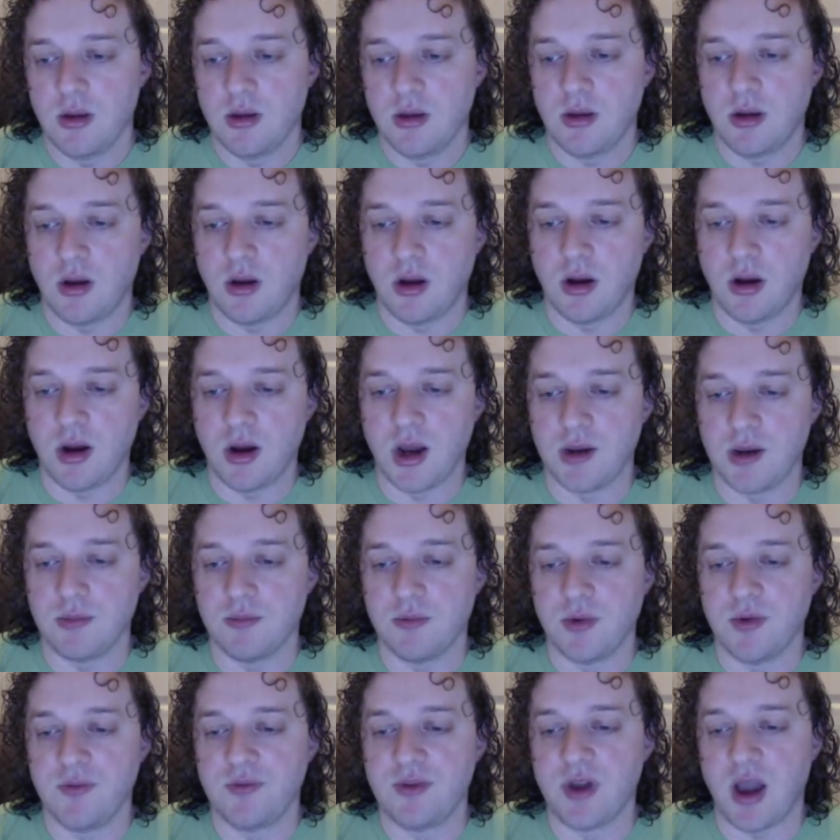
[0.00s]
Alright,
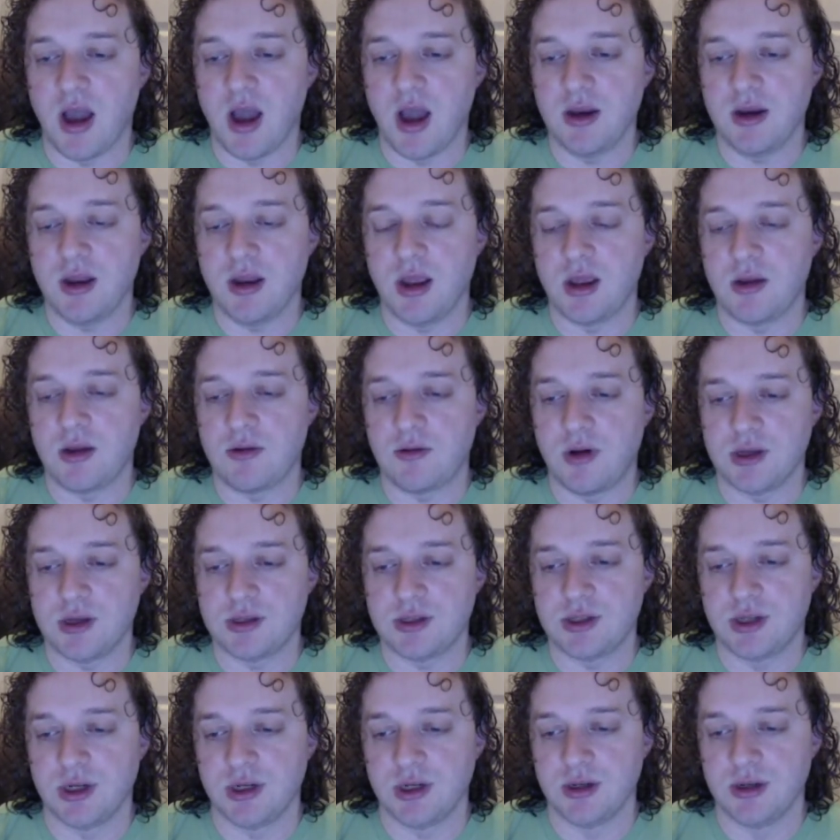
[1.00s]
we've got a
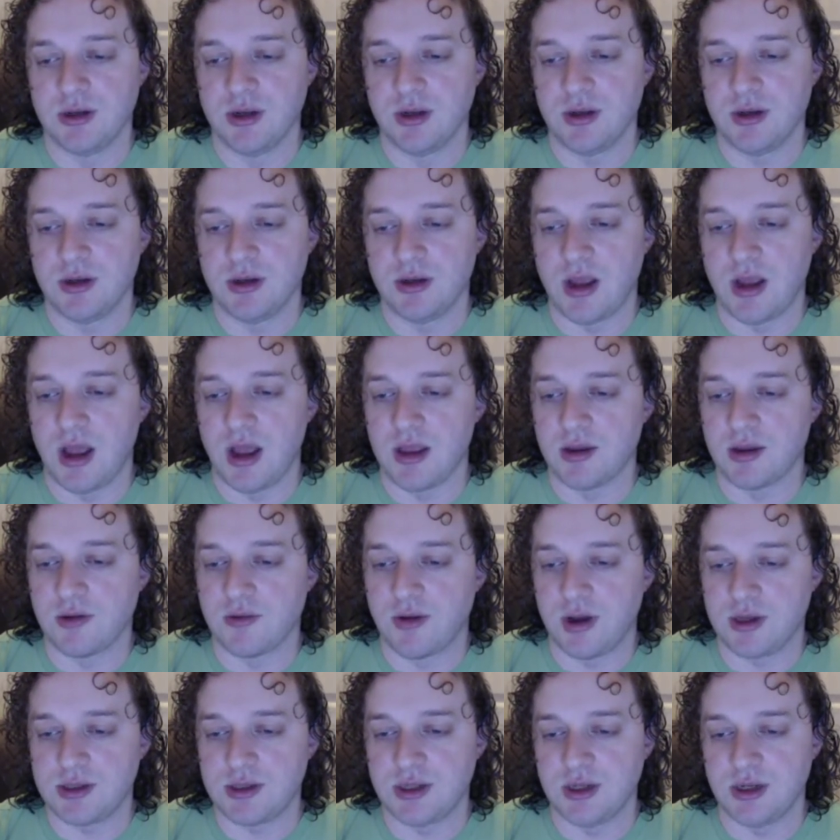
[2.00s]
question, and the
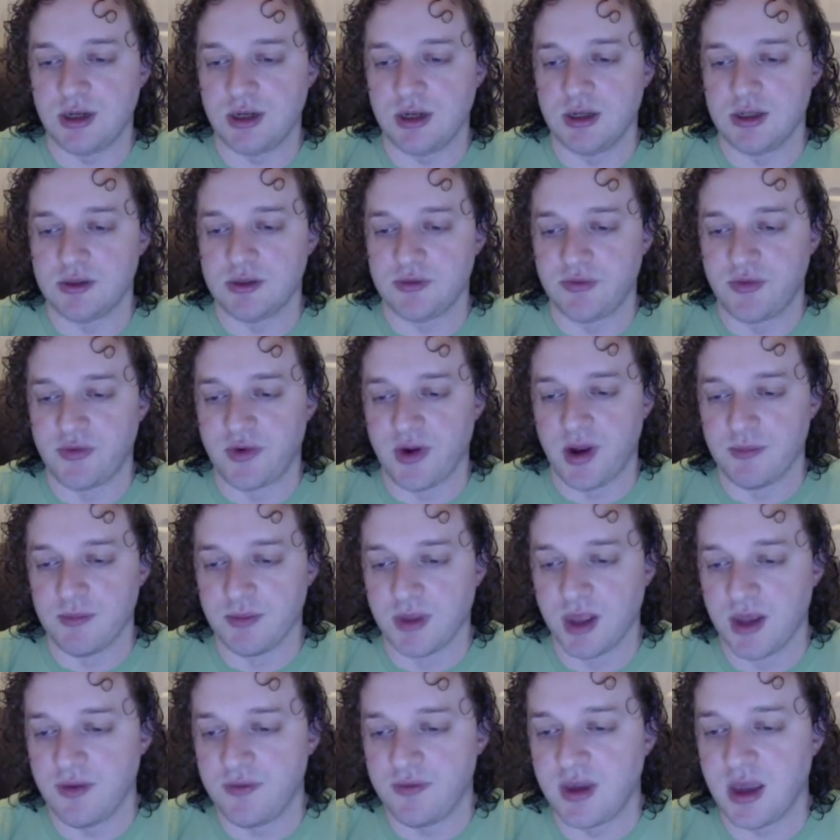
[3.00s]
question is from
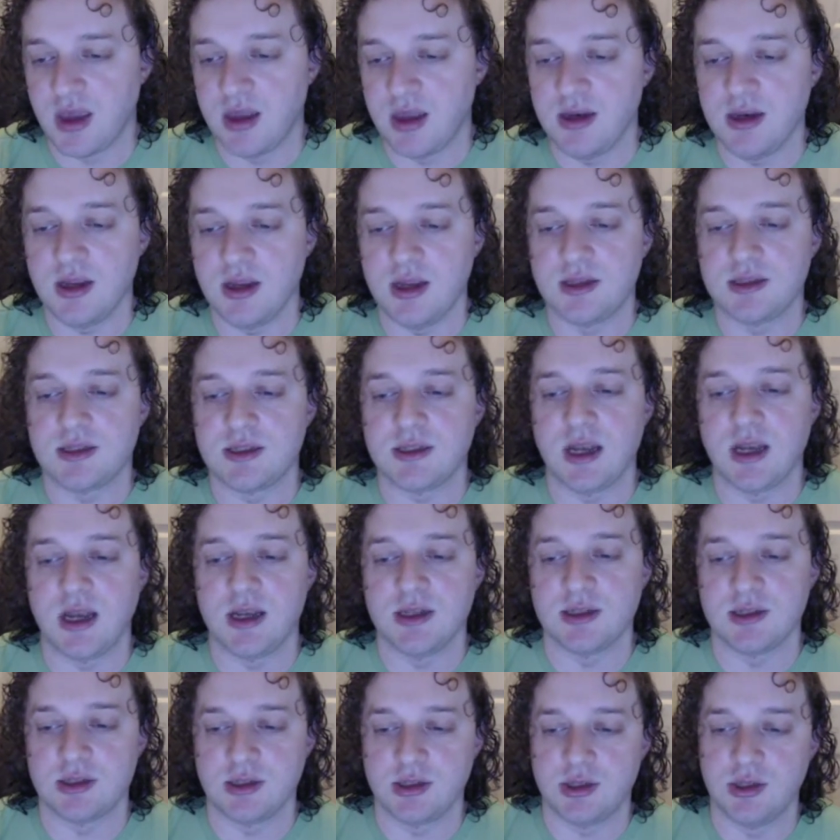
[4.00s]
Livgin. It
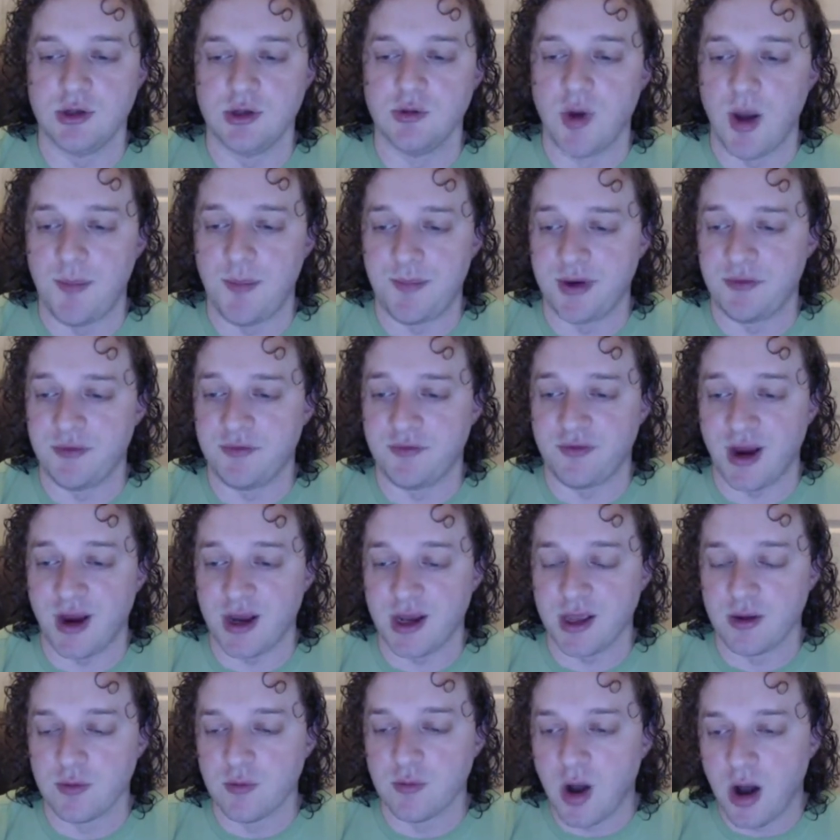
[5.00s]
says, 2-weapon
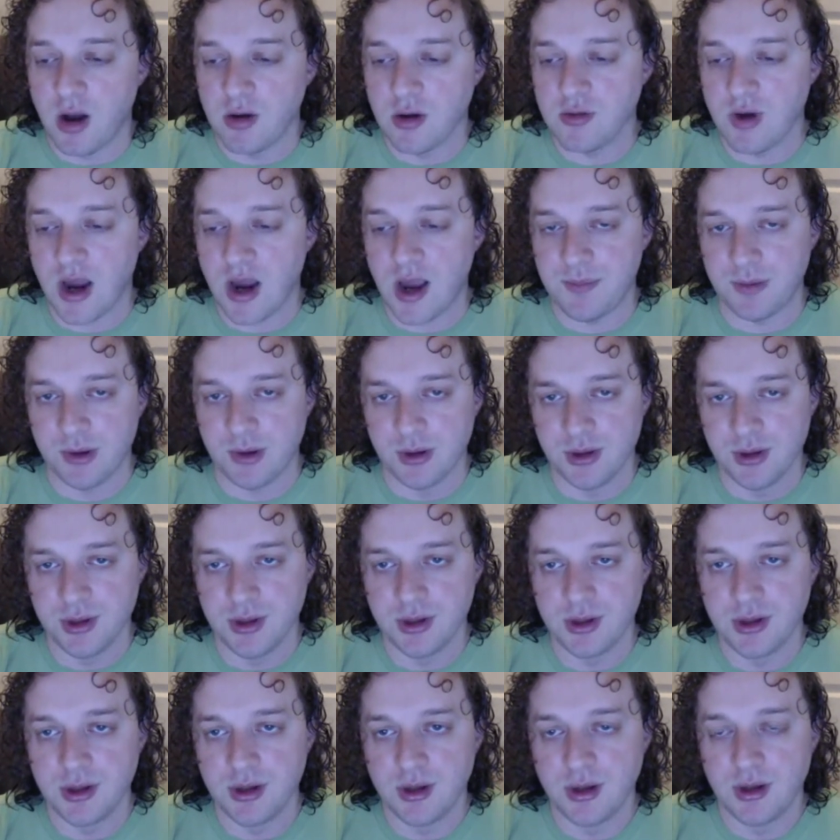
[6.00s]
fighting while grapple?
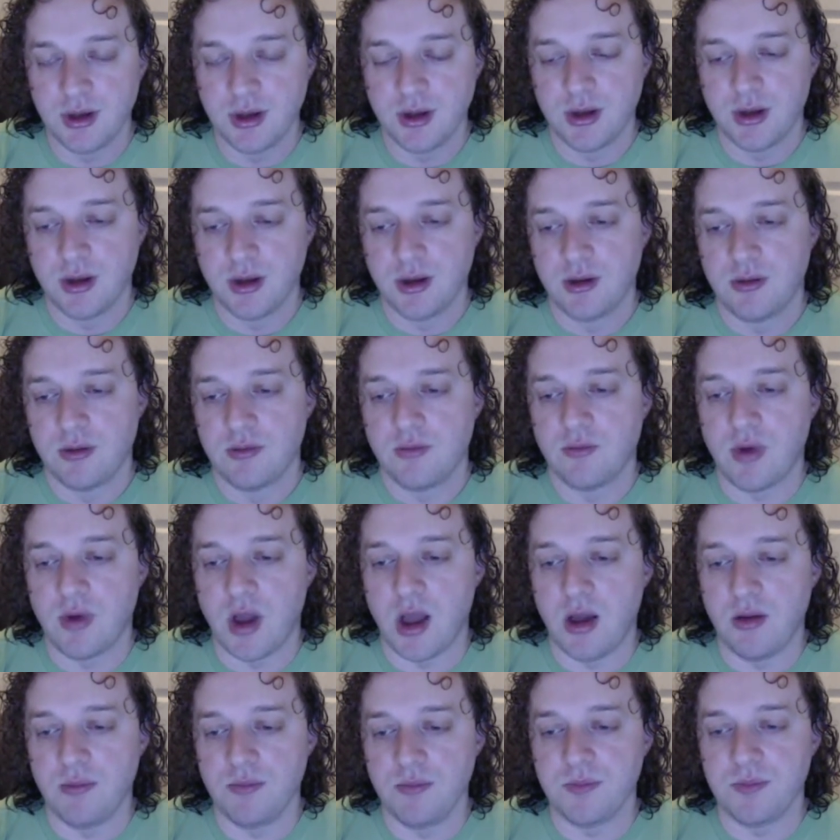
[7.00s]

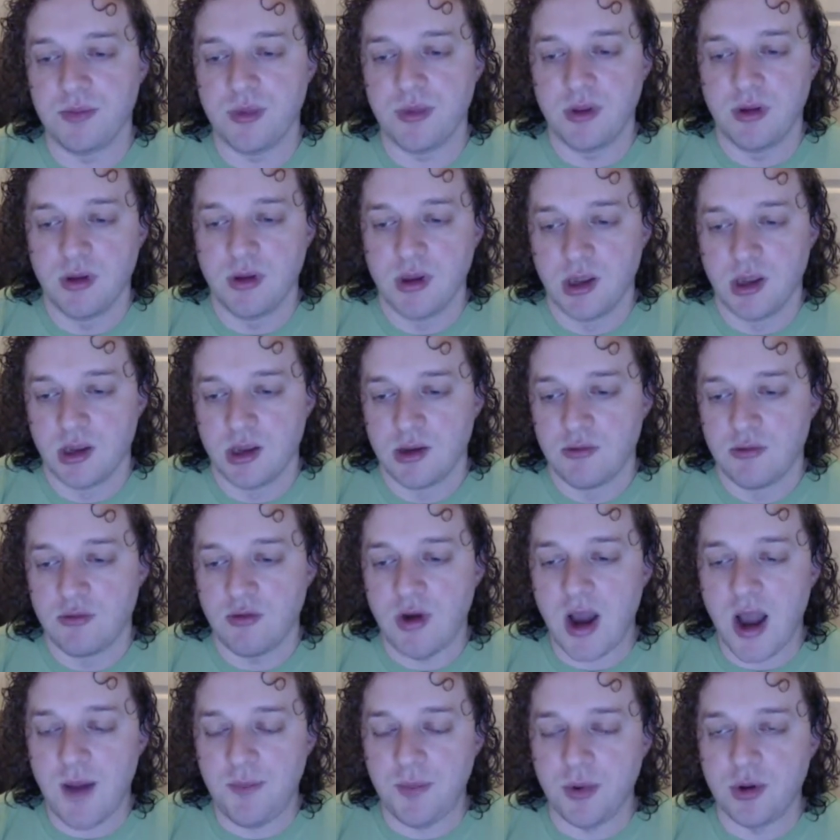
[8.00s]
Well,
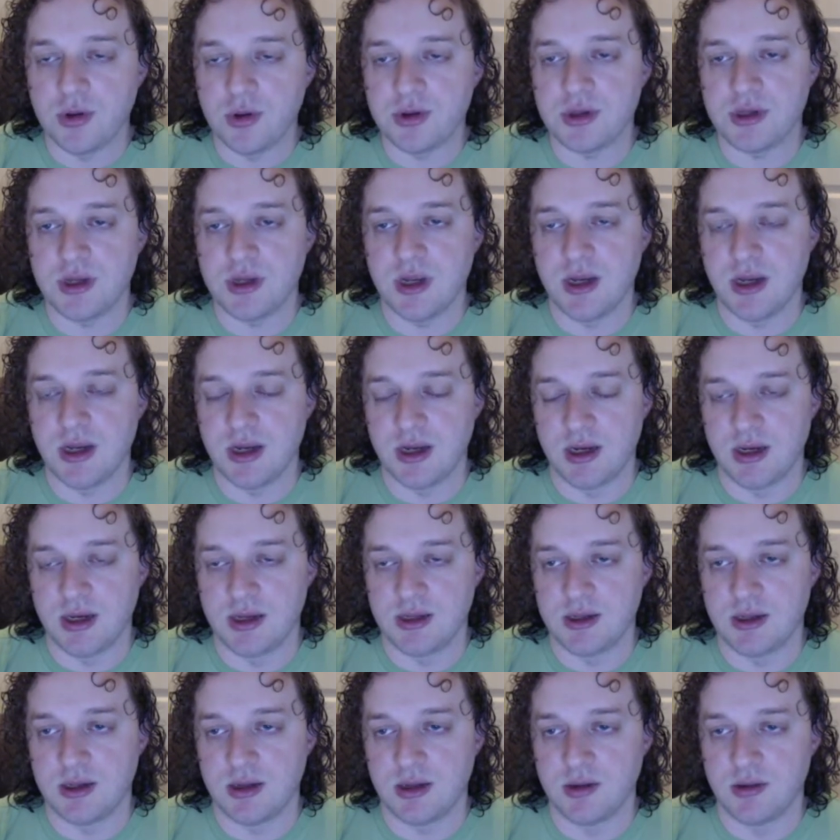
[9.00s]
grapple
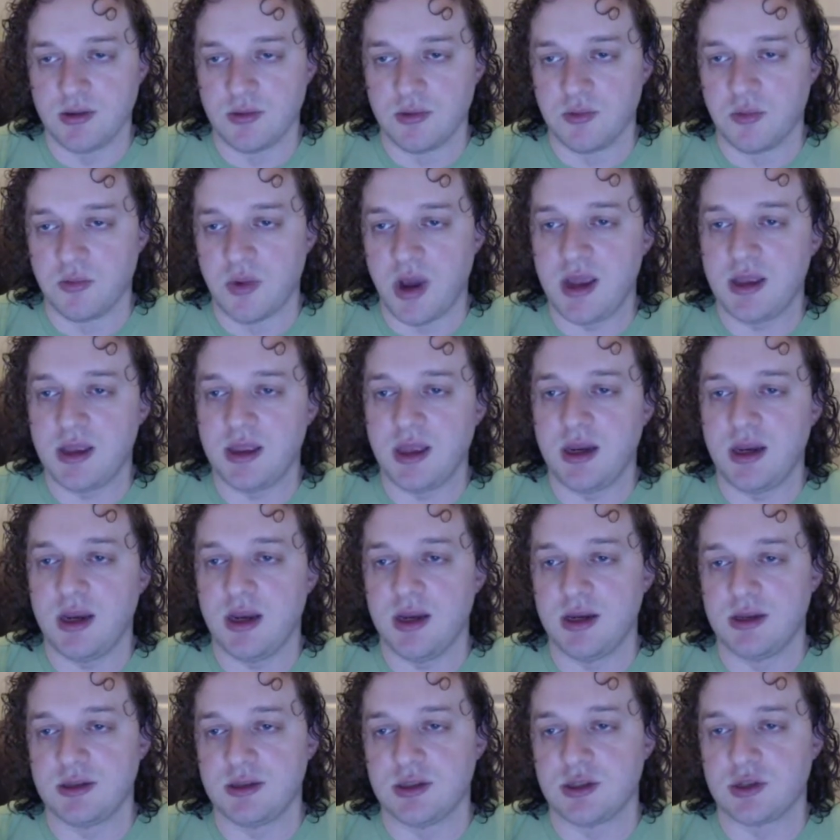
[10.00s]
is, the way that
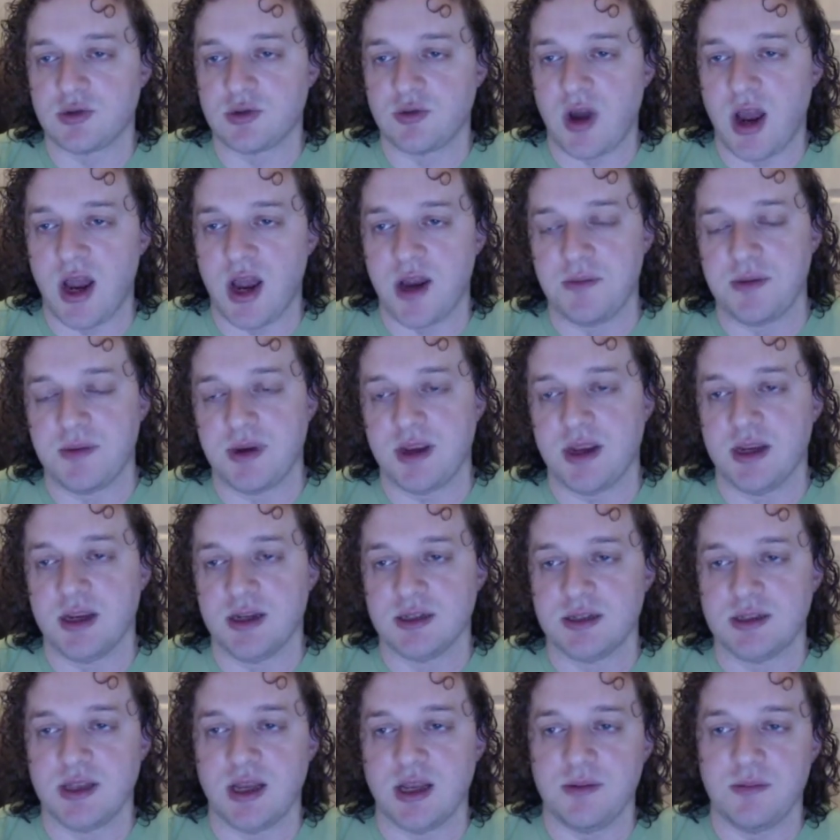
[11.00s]
it is described
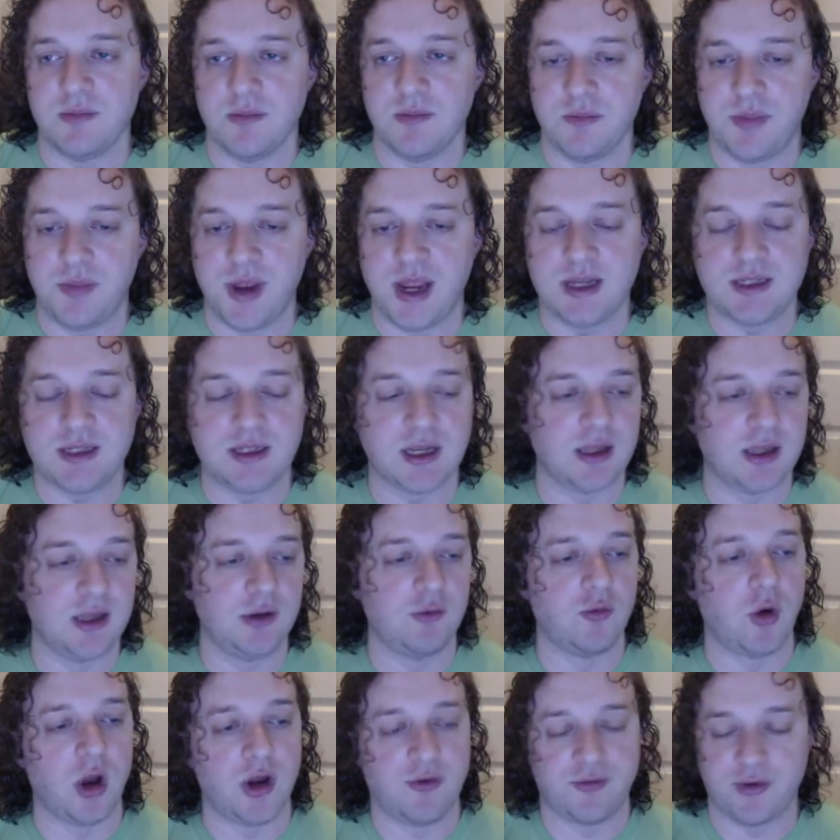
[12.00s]
is that basically
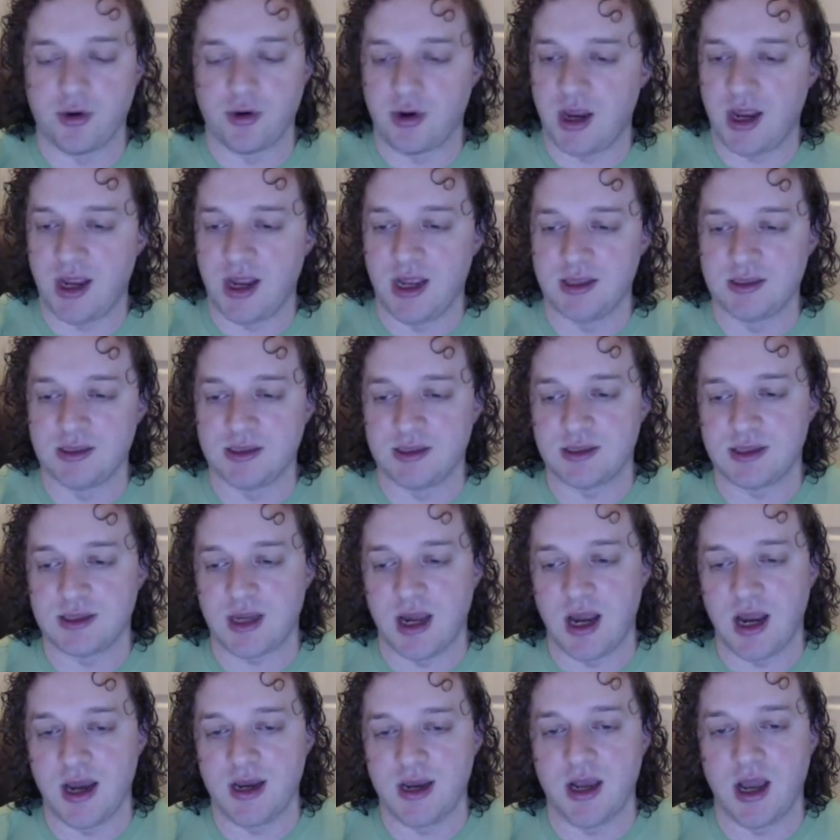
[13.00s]
one of your hands is
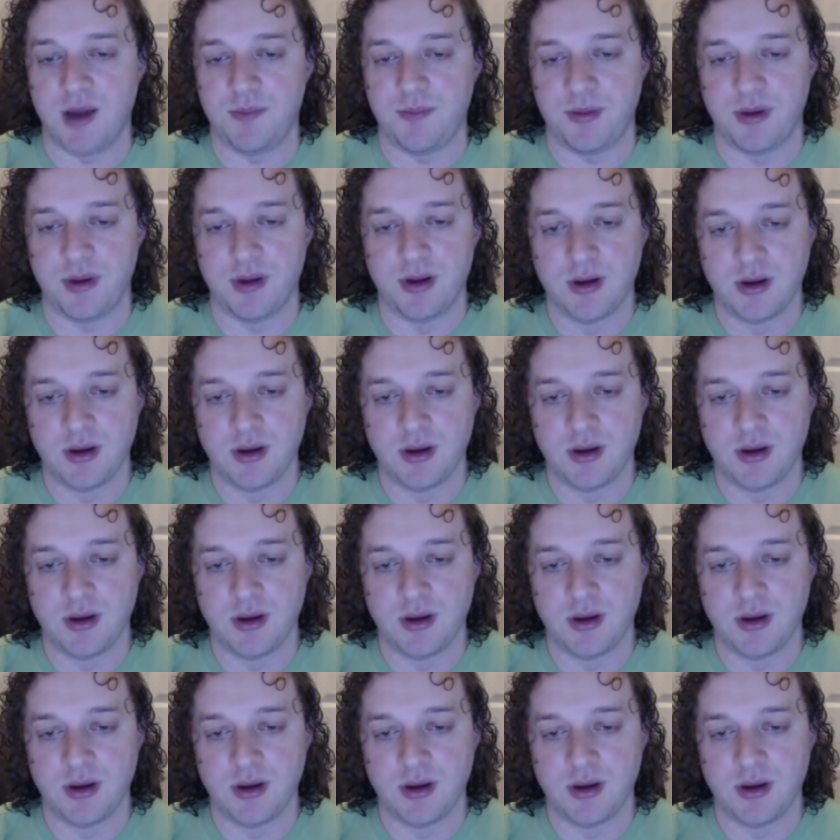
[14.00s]
tied up.